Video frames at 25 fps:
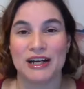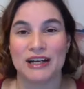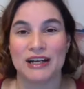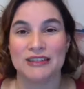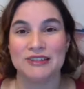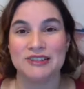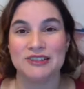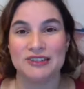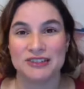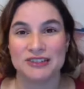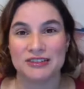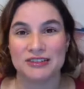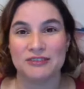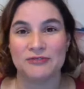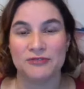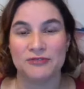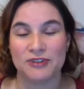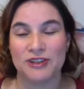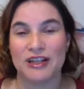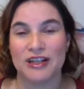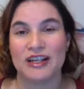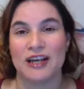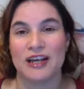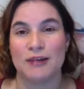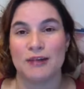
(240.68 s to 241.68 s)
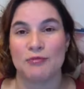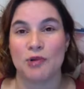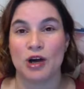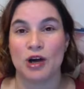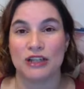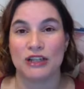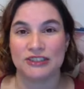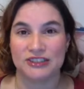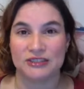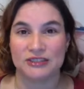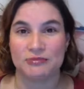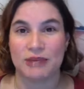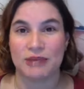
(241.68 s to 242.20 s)
still feel like I'm
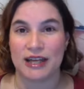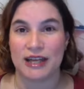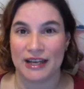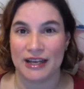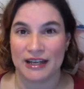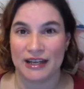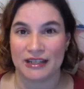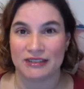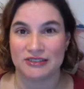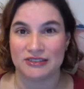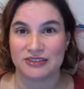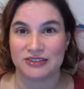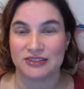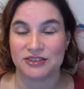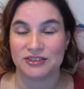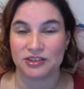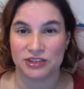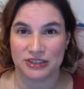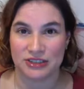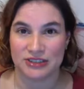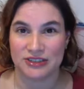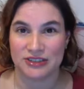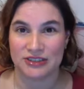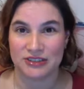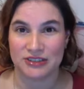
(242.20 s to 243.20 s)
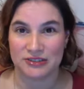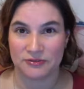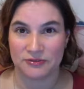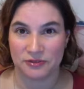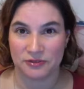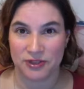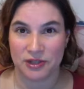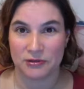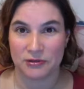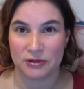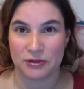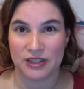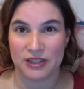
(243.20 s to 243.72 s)
washing my hands just as
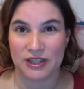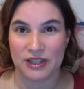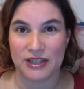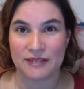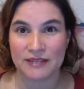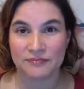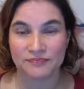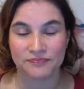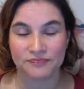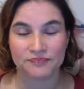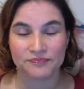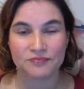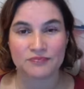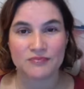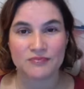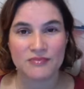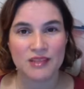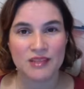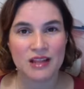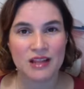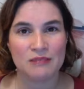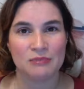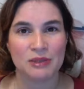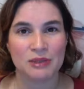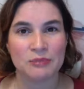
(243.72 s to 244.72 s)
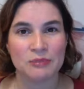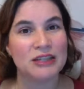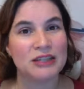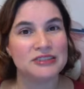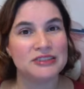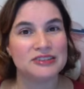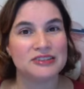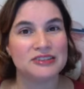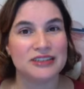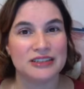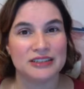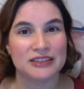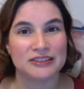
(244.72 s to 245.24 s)
frequently, but my
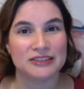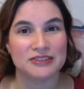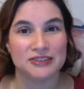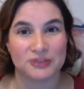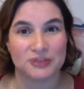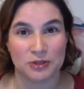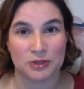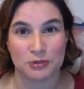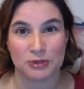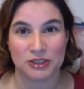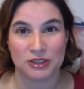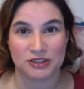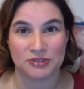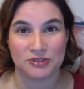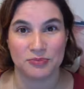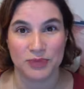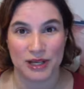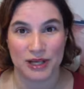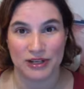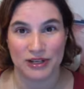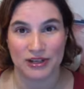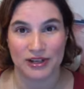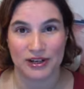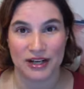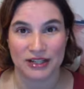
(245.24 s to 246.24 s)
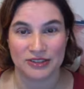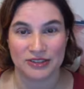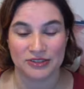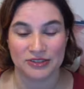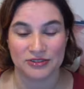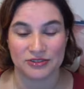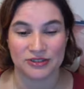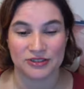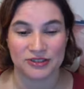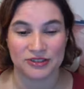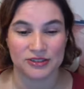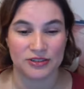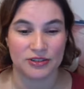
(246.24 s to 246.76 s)
skin is so much better as a
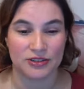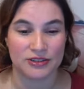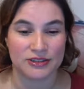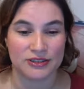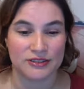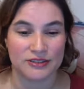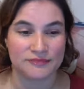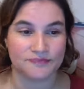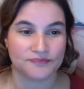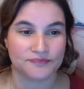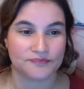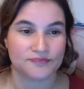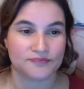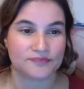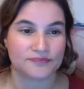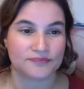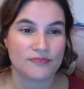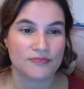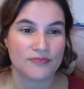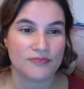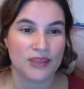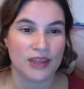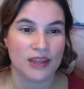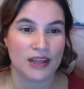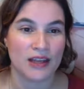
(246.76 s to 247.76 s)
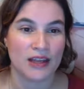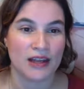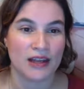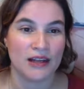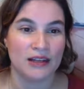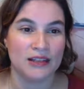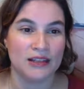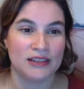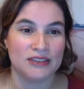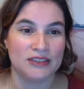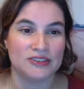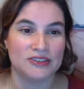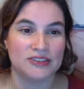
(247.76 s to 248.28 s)
result.
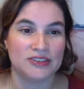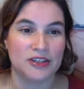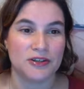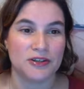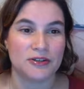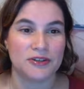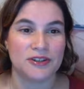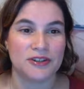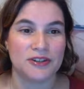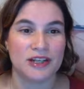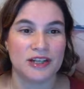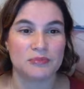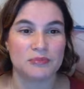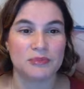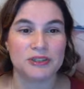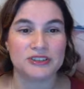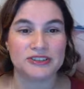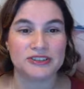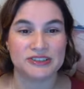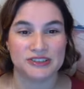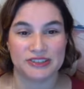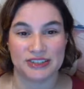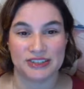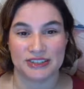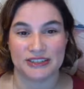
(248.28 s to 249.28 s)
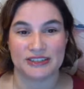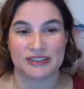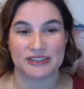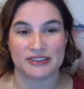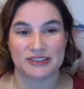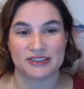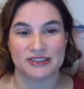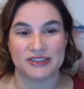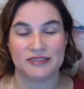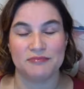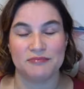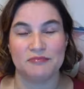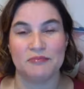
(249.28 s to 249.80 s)
So number
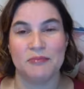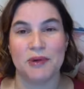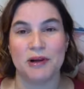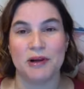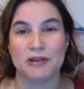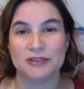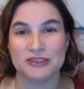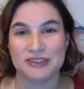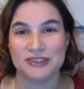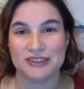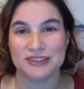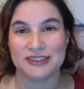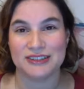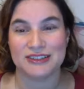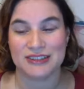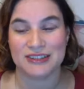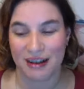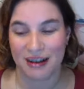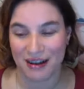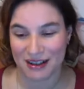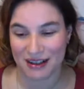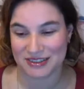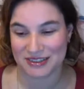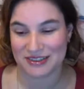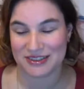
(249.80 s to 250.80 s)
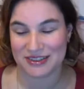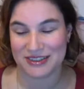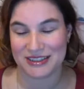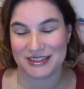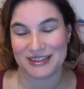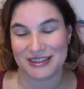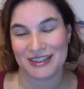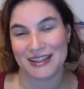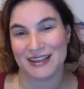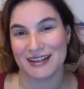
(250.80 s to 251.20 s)
6, most toxic.